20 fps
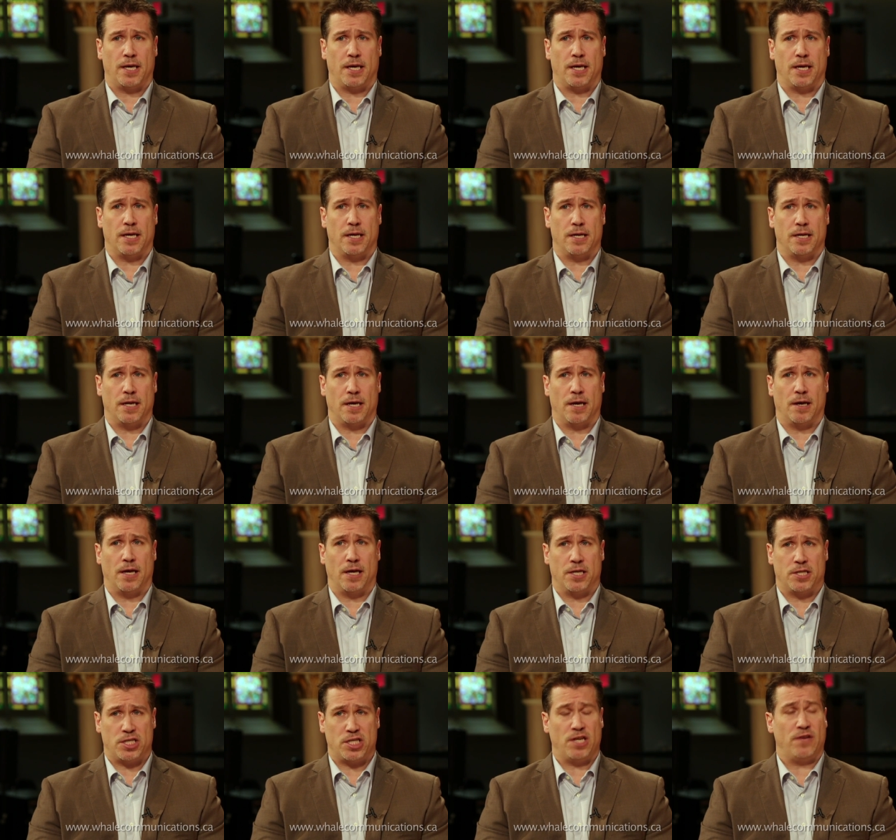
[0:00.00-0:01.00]
in uh,
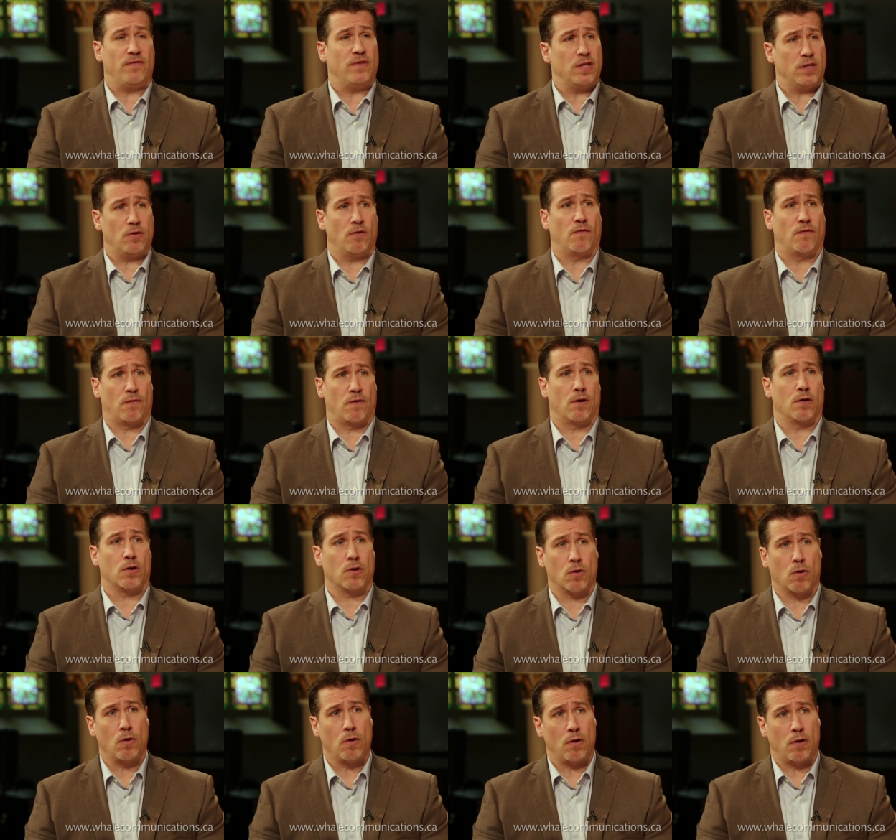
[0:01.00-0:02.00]
achieving the
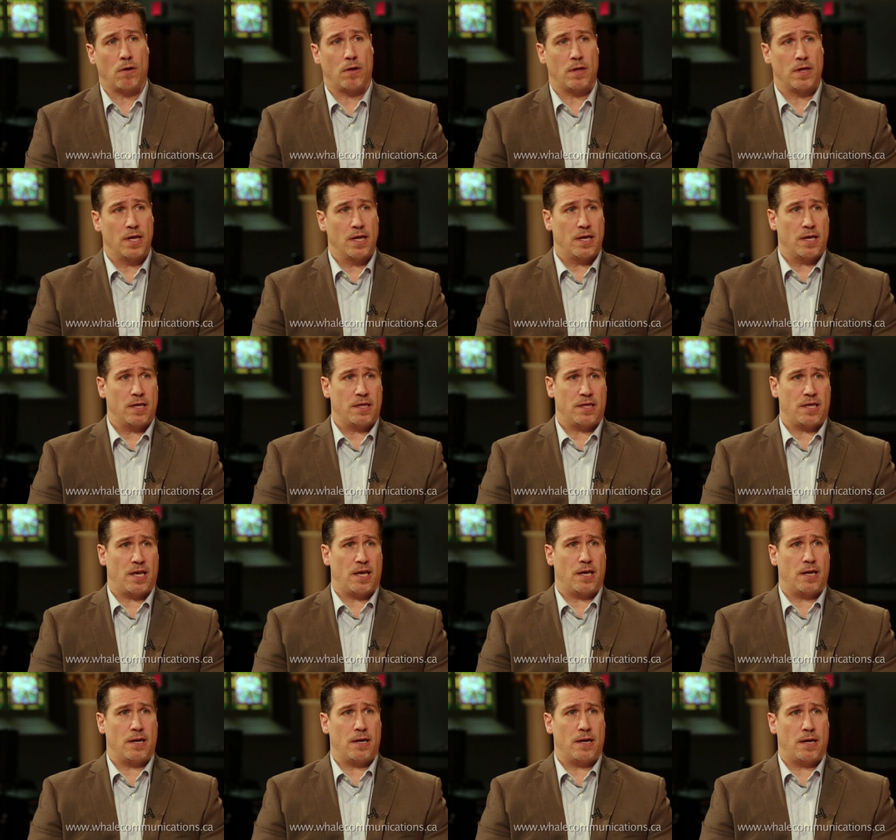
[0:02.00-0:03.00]
overall goal
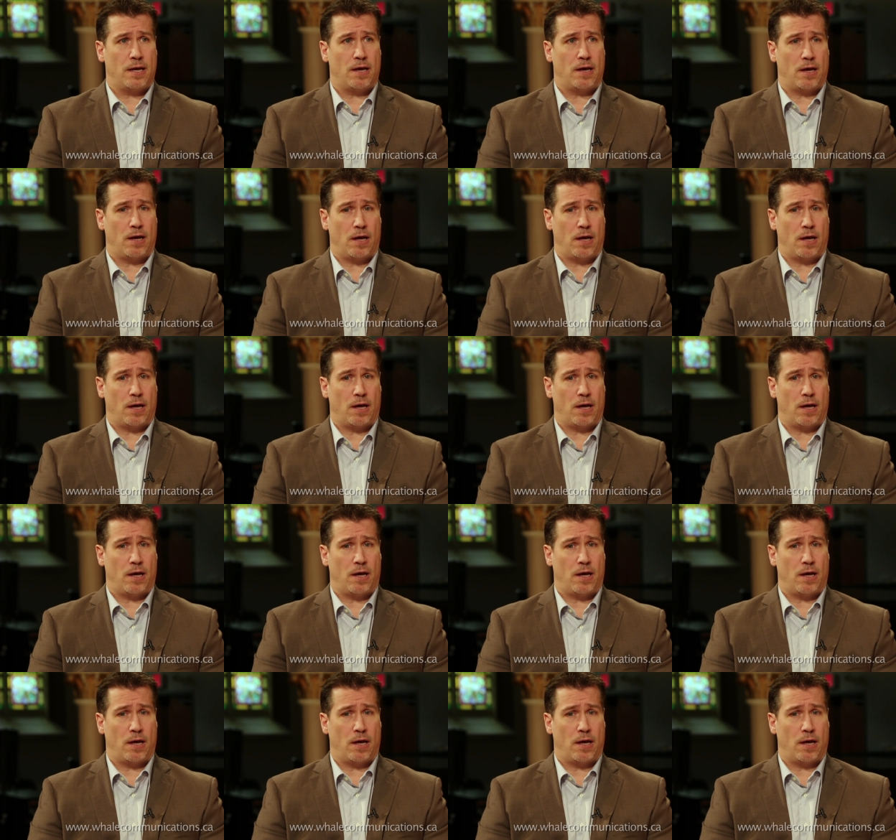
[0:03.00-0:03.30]
than